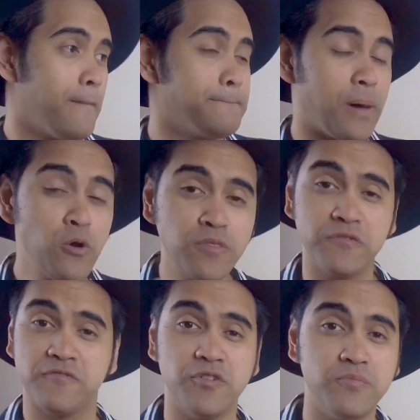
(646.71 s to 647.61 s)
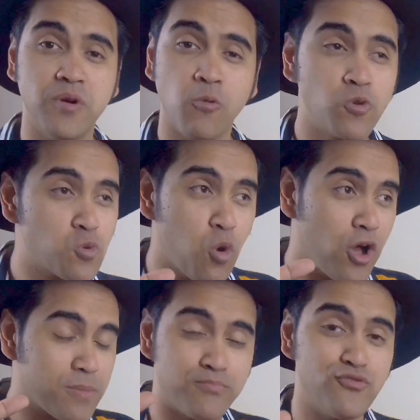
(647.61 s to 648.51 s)
Both of them would
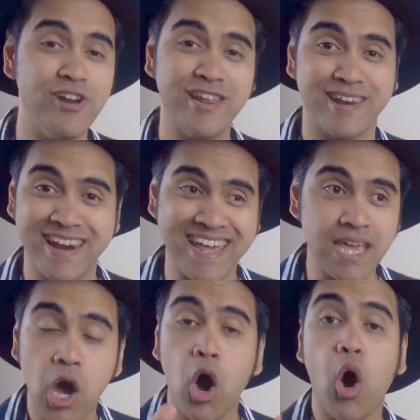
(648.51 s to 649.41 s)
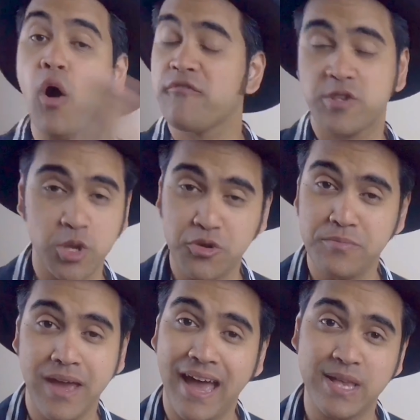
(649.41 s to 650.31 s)
work brilliantly off
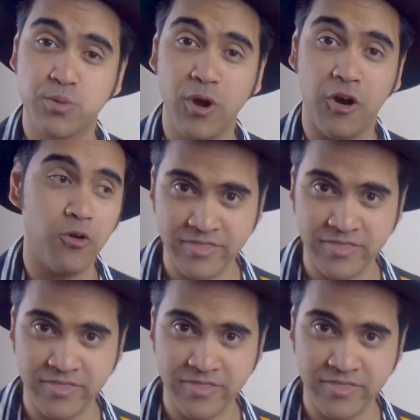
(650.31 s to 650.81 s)
Zoom as well.